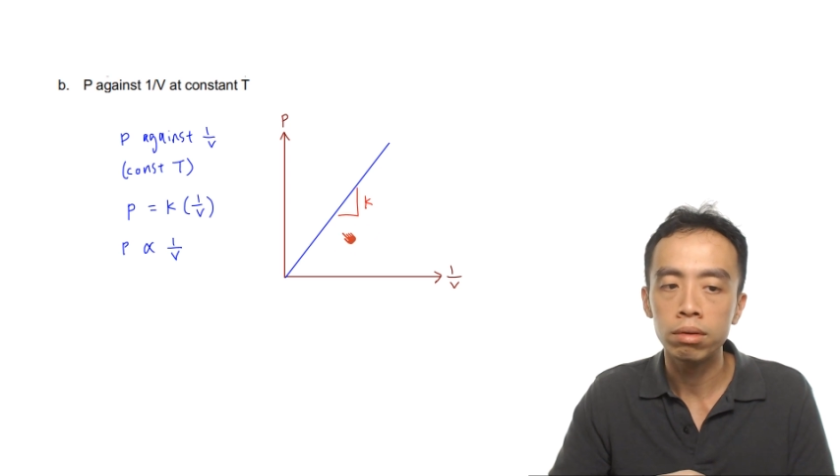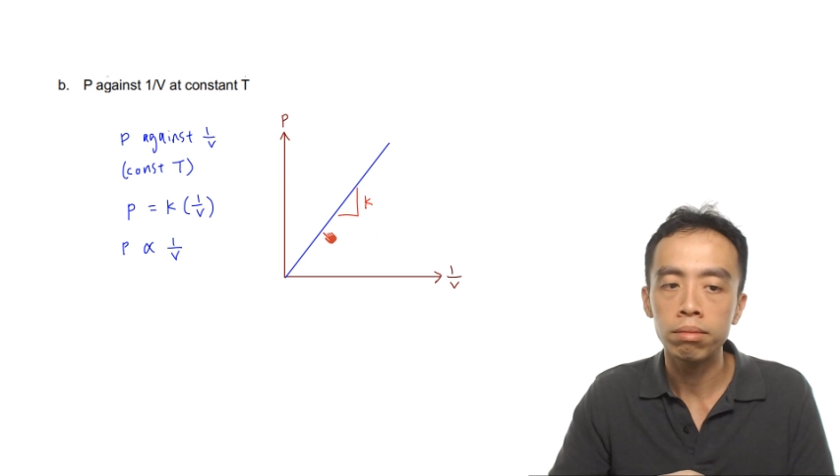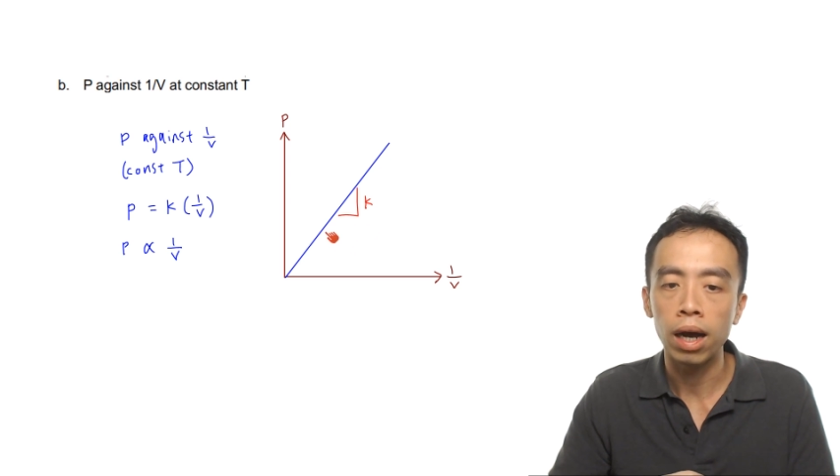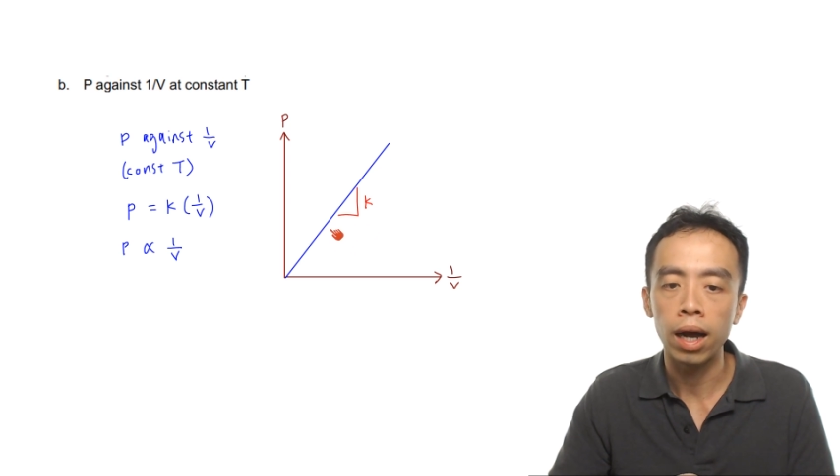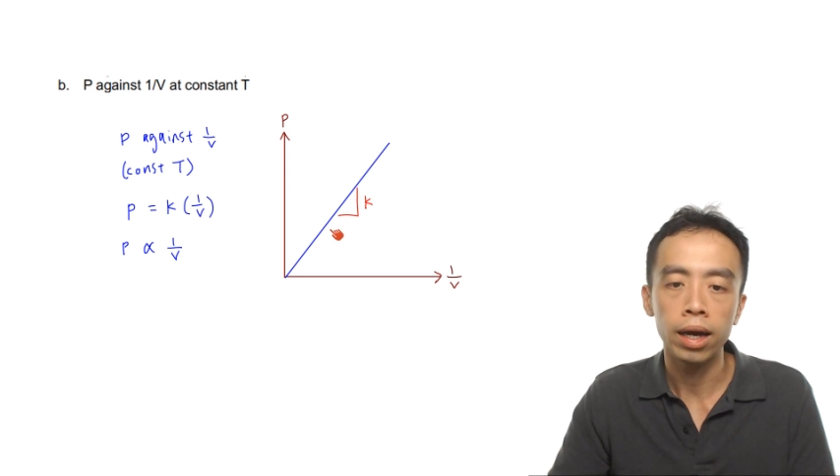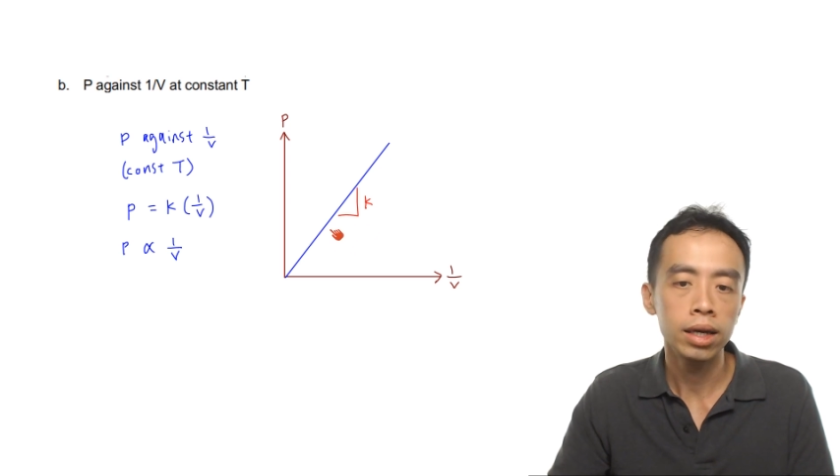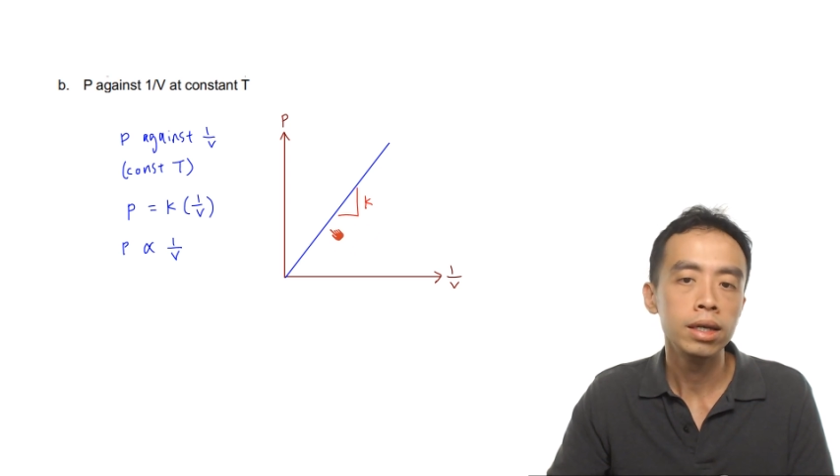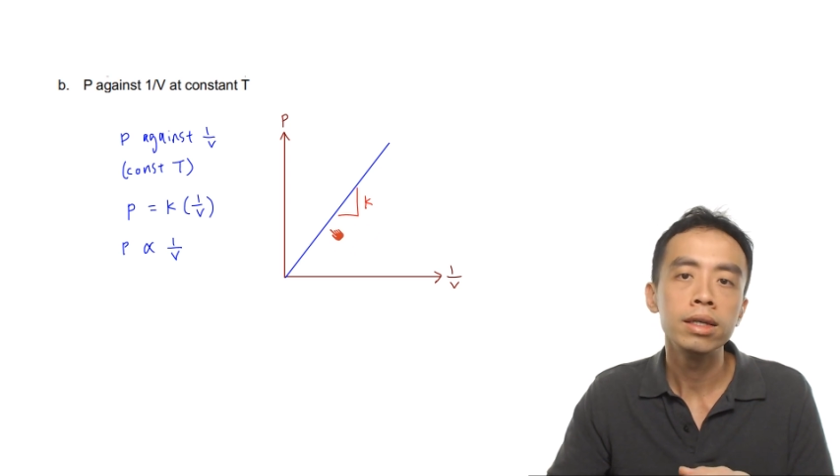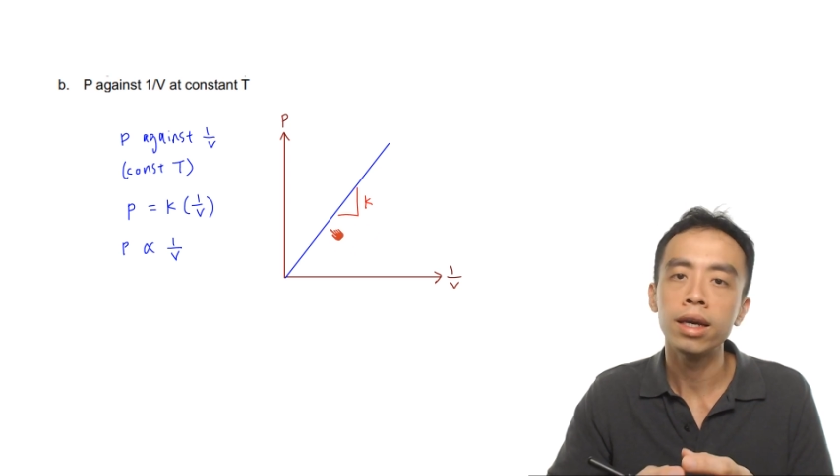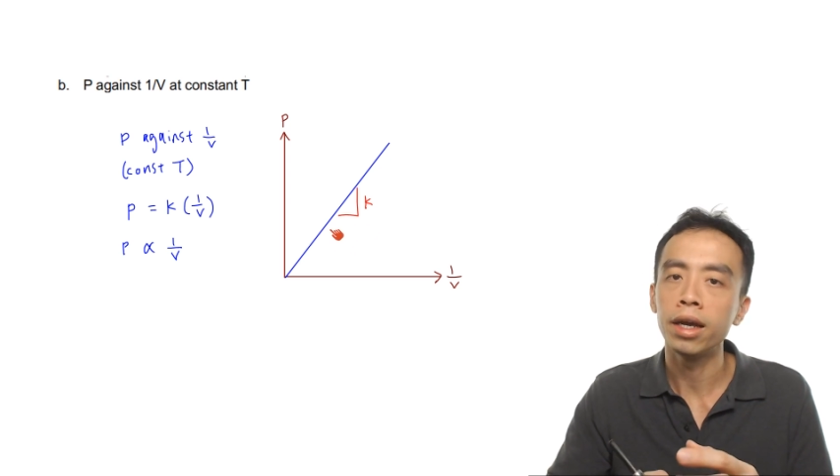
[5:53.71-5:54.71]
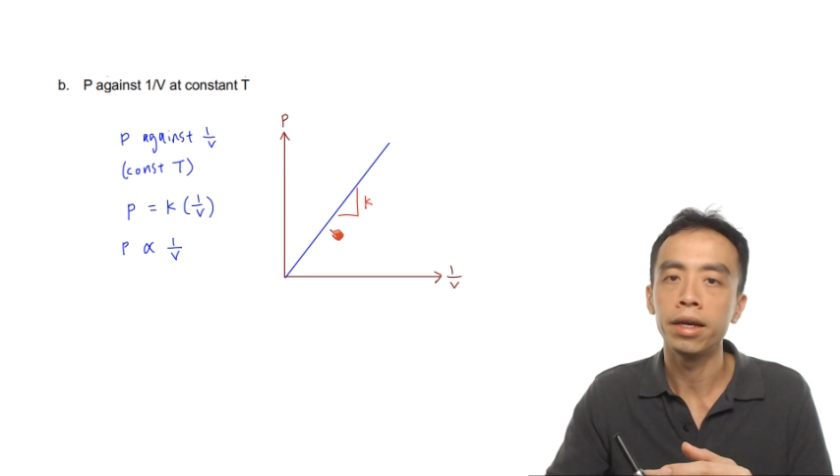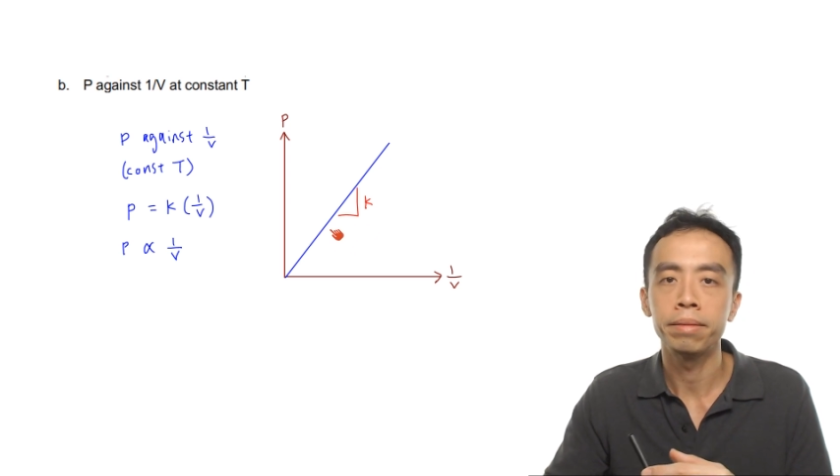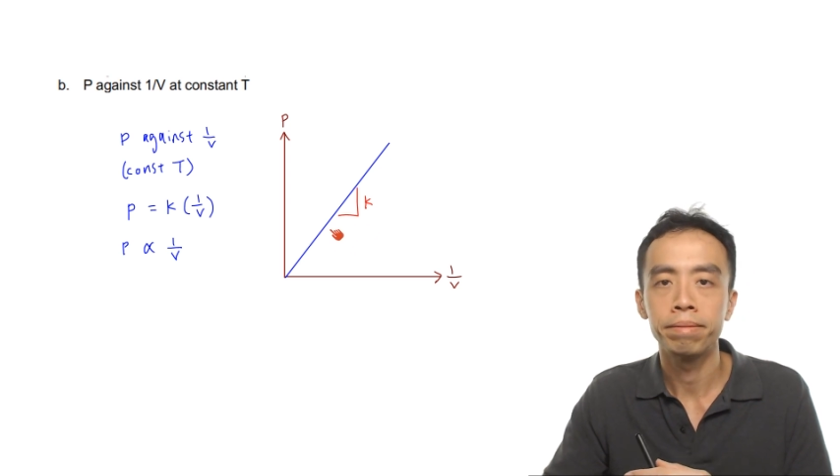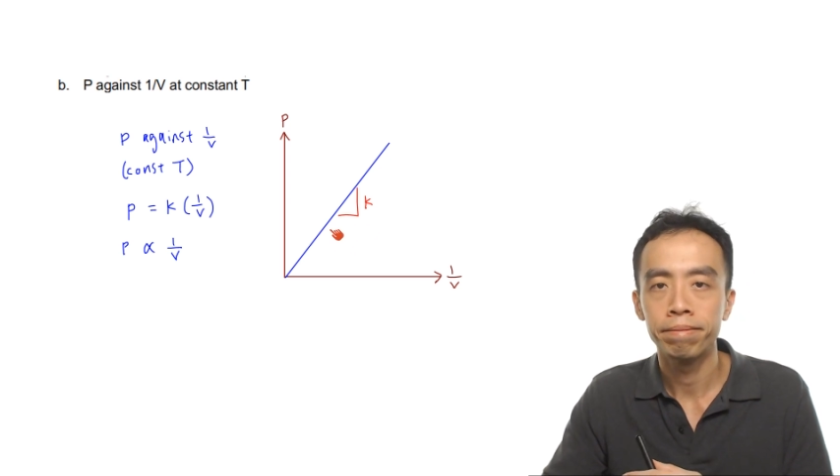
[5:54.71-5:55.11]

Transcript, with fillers: by K.